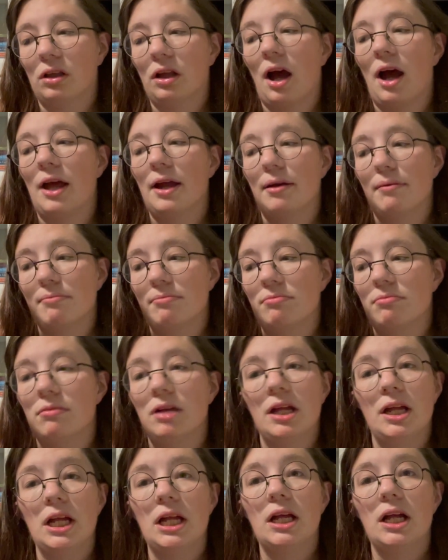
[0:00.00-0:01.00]
I am
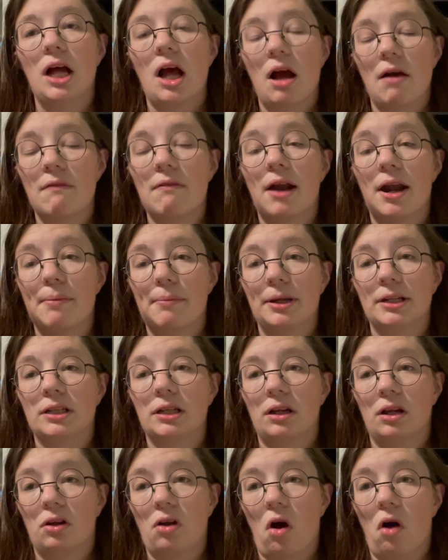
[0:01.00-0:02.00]
very much an
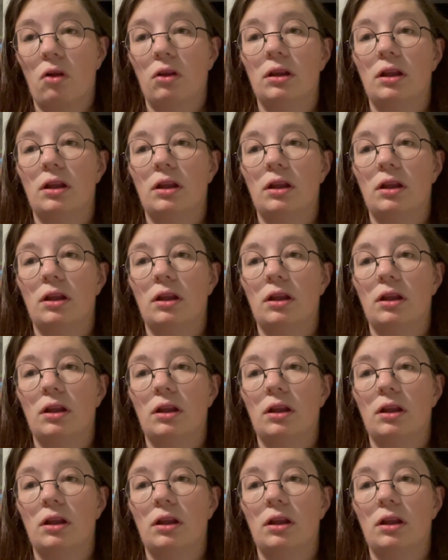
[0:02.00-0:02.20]
adult,